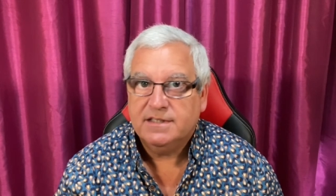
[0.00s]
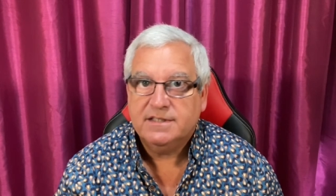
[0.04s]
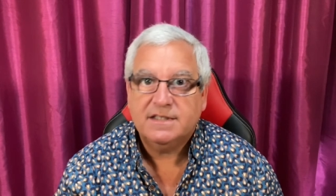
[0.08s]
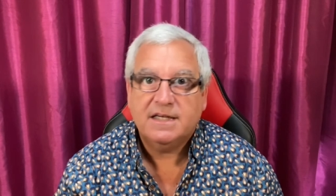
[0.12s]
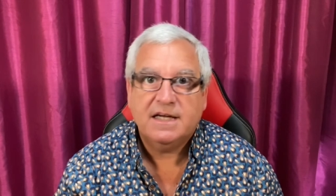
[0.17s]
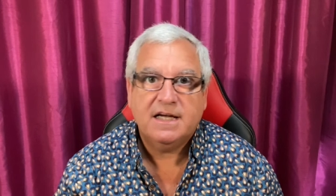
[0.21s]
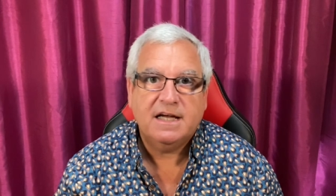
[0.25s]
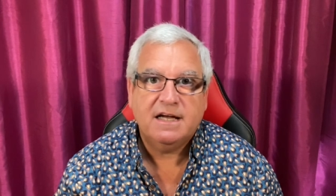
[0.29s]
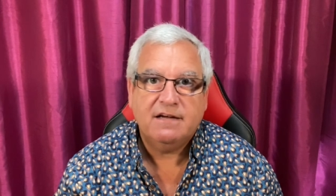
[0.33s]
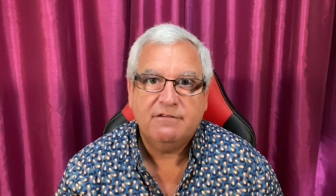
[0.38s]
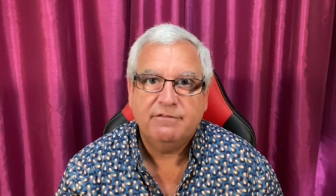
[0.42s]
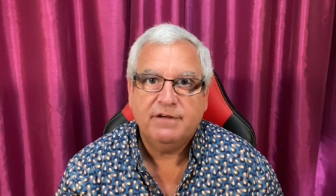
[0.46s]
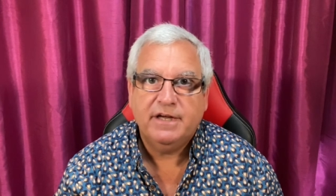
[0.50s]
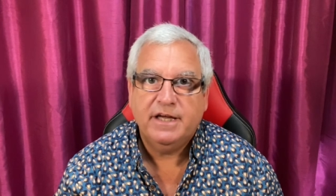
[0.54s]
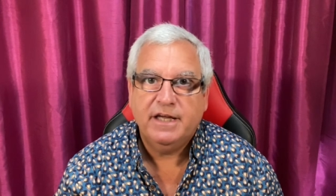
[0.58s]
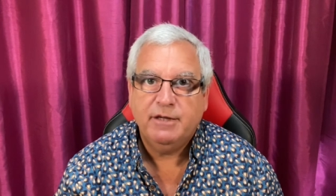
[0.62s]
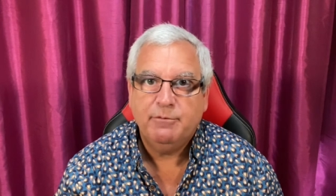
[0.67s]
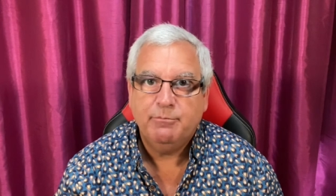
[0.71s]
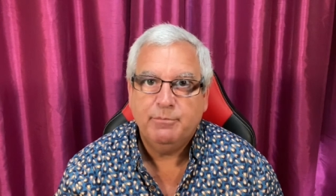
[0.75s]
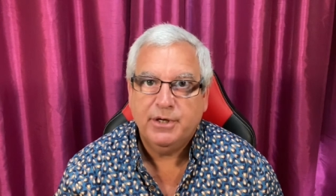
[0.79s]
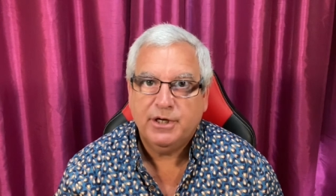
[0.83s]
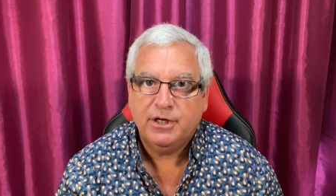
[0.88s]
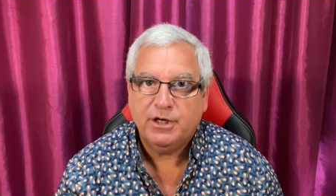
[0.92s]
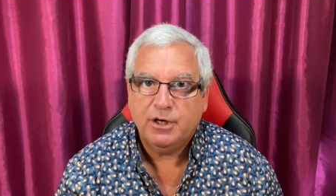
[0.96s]
to have a
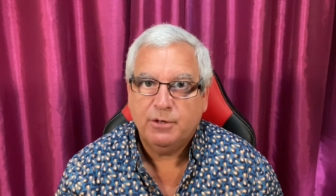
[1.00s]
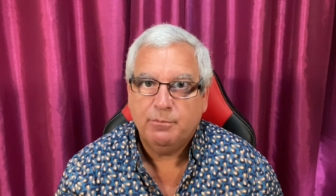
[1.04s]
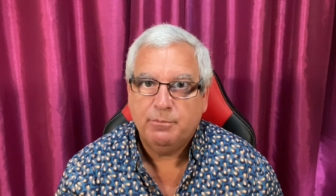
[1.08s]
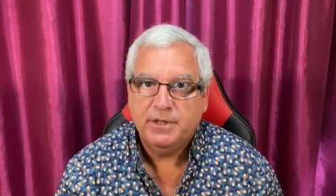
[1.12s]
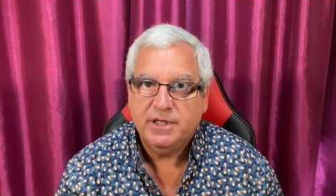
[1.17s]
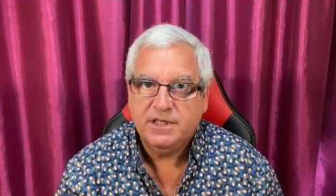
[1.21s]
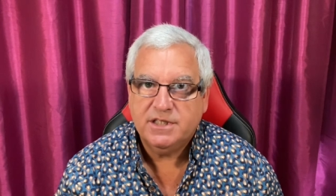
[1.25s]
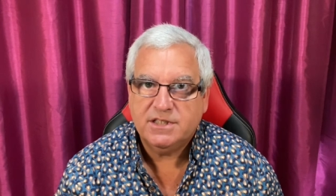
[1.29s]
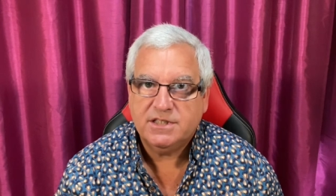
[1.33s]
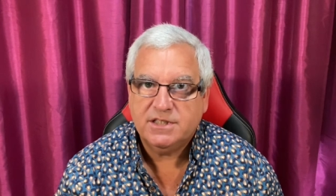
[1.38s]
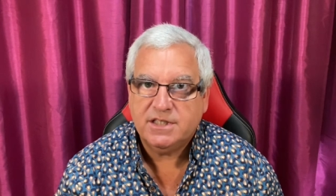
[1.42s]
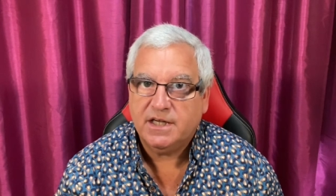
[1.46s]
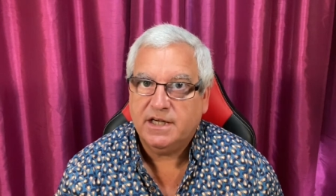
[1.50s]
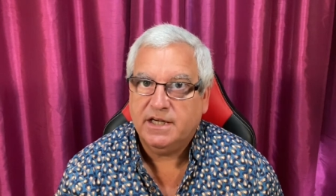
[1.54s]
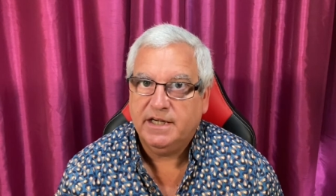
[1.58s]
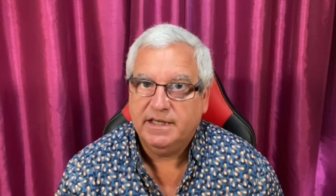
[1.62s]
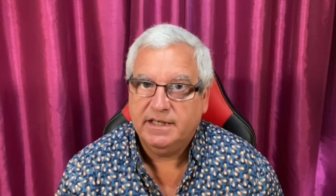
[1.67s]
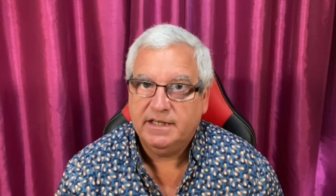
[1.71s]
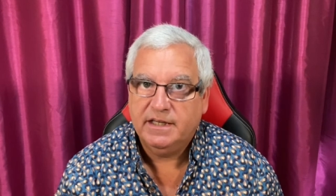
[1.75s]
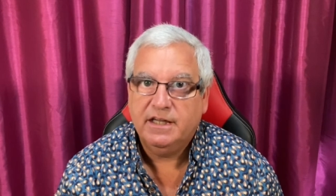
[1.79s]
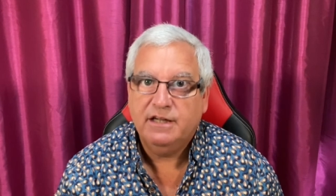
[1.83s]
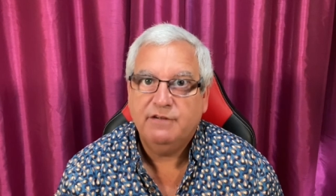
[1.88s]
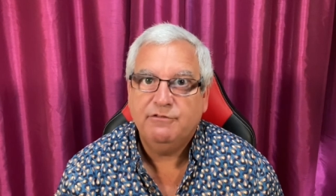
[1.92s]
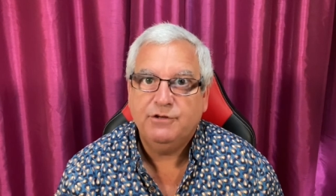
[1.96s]
pickup
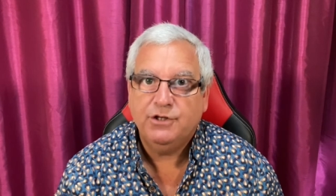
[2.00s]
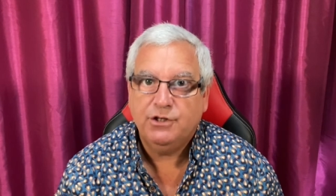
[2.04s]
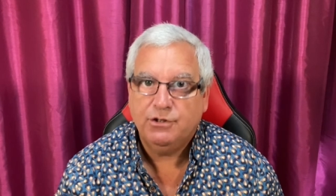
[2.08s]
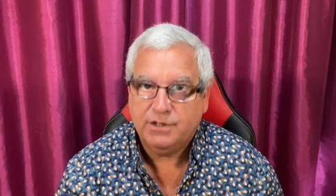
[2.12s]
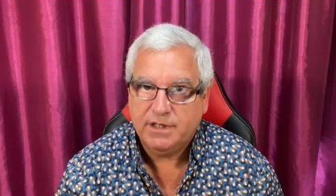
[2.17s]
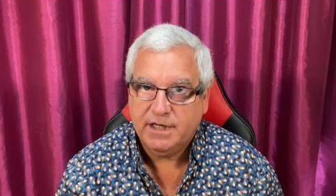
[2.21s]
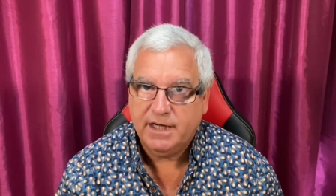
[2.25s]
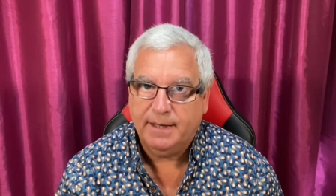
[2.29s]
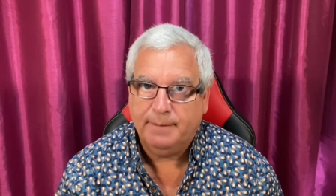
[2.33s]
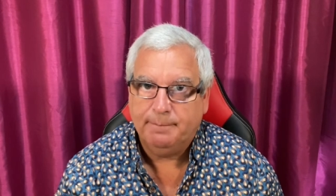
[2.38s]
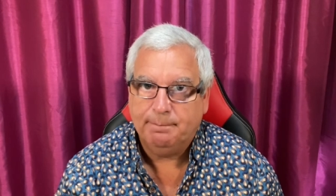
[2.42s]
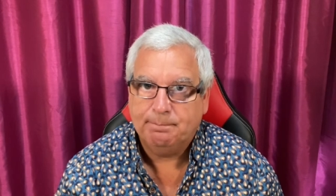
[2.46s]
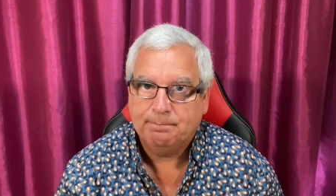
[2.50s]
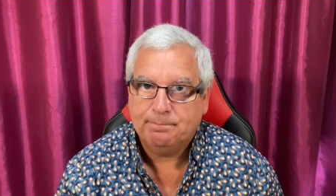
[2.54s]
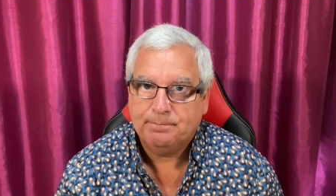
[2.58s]
inside, if you can.